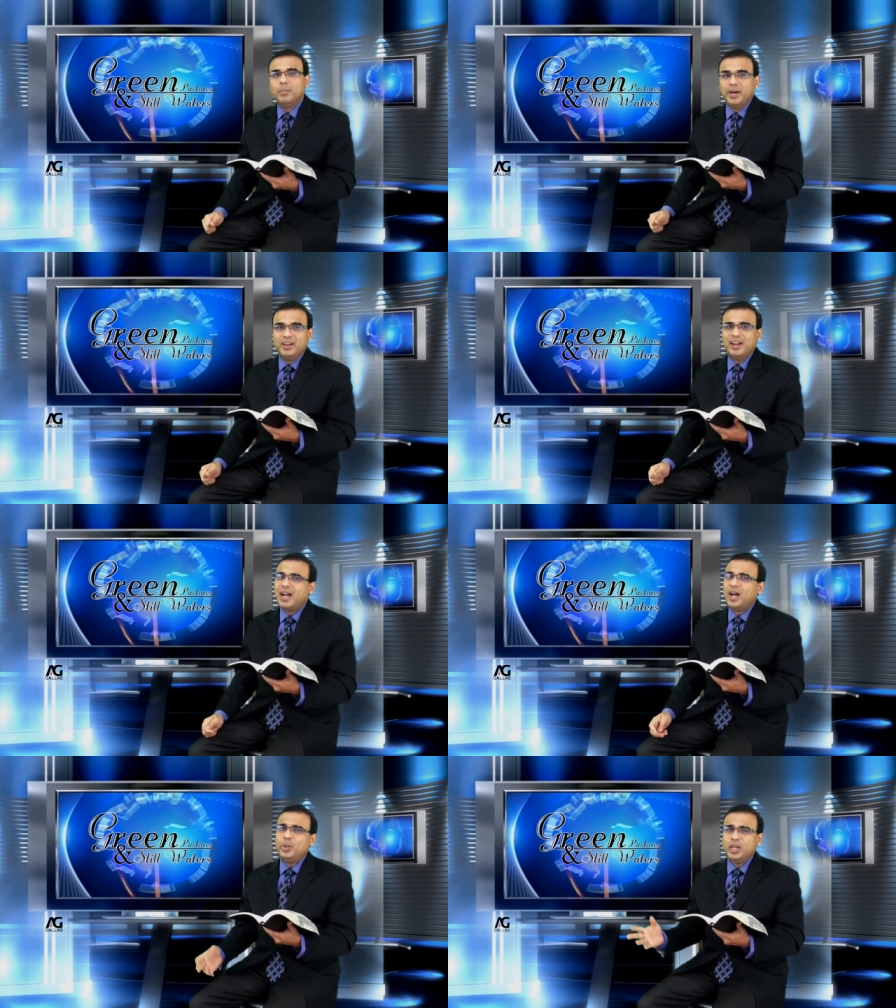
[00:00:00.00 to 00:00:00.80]
But
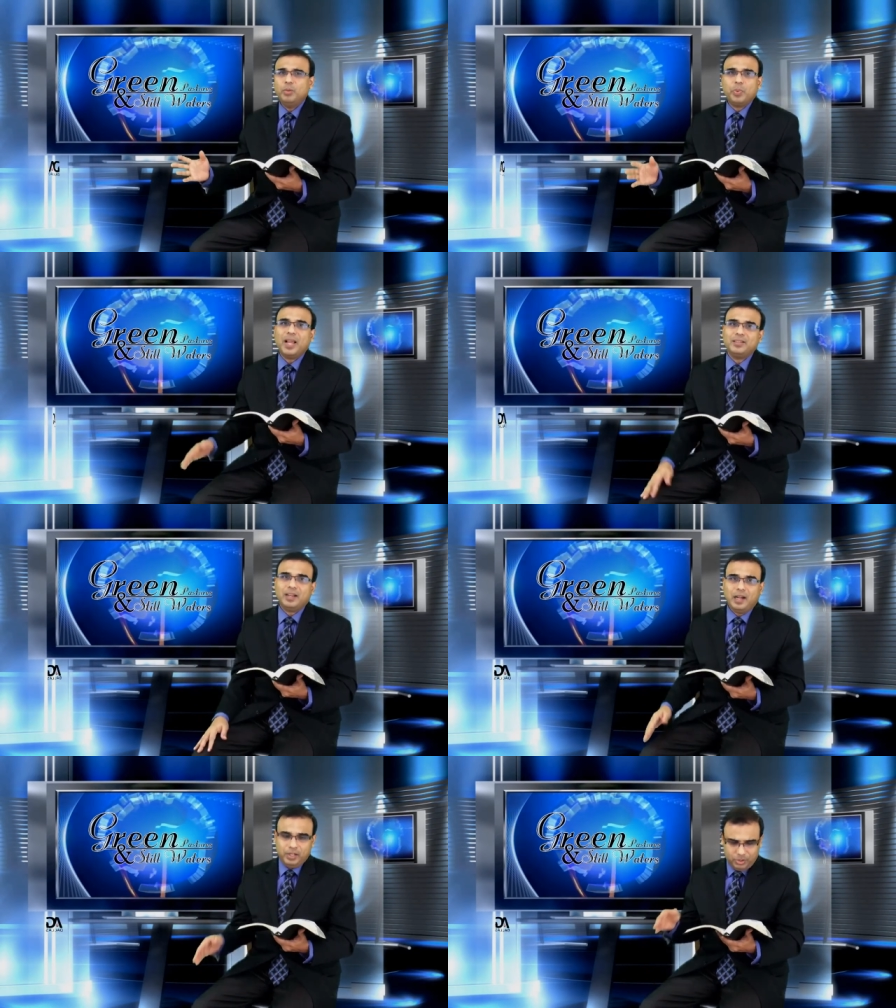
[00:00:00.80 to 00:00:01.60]
how can you
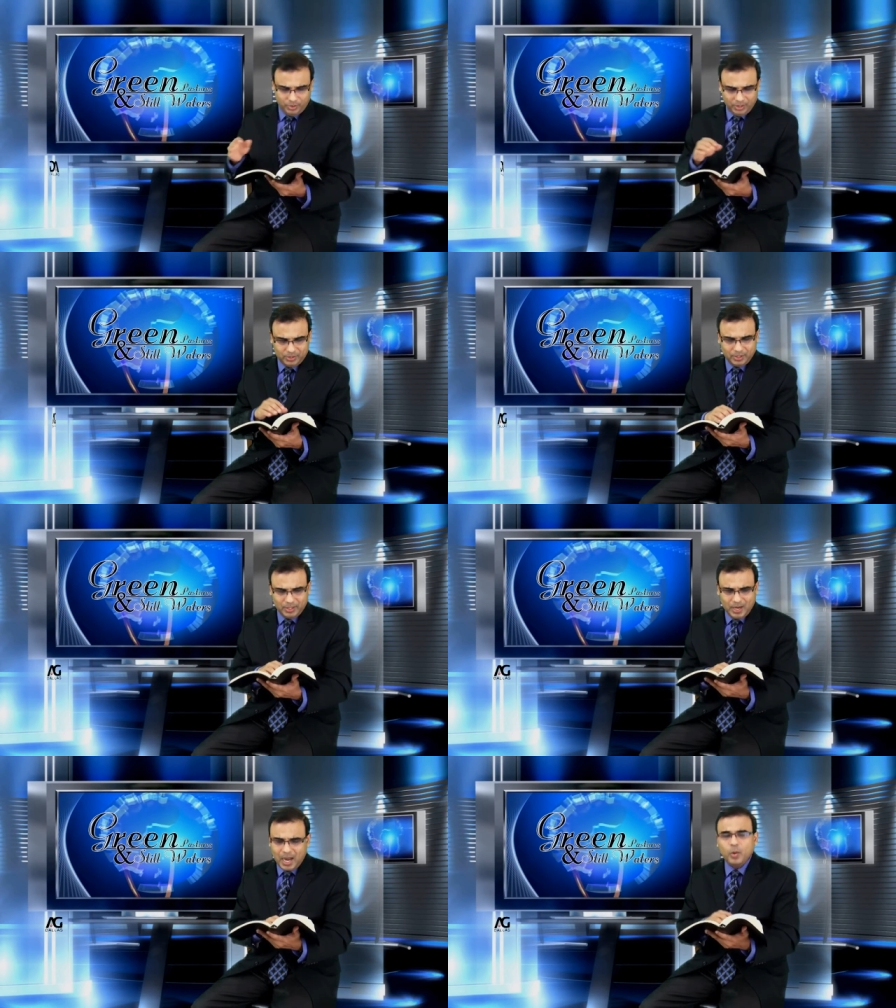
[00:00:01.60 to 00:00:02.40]
practically do this?
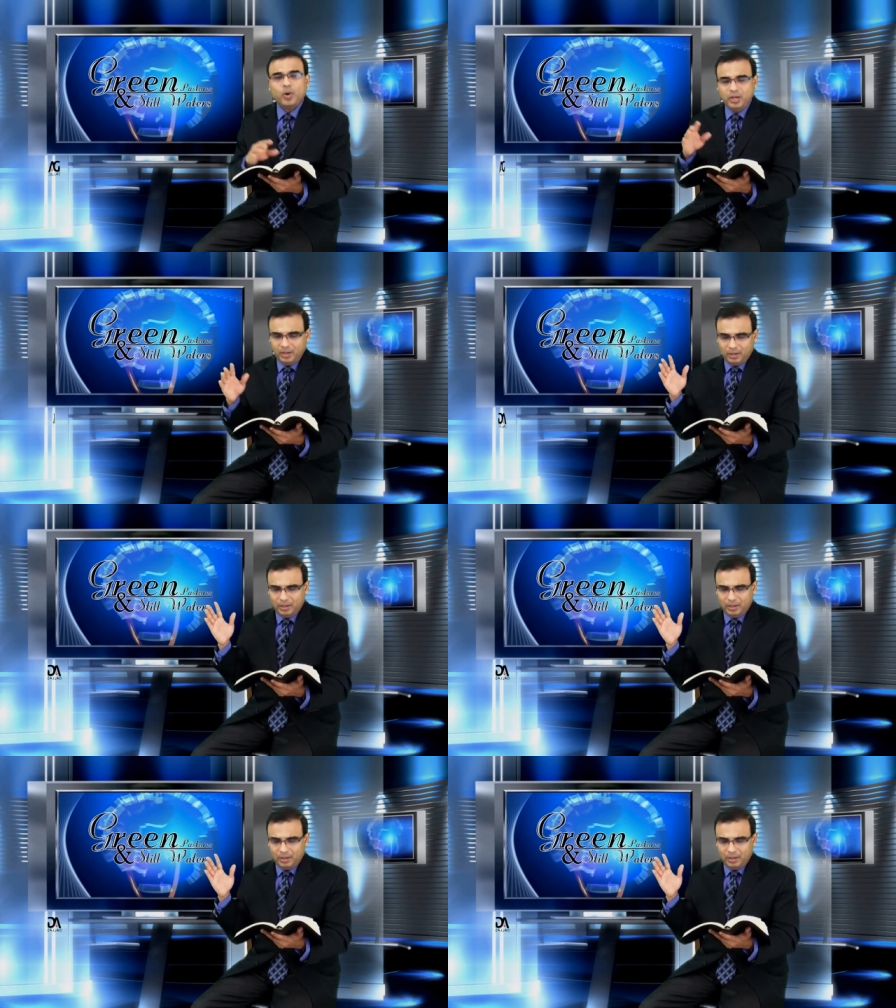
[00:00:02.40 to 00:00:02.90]
I want to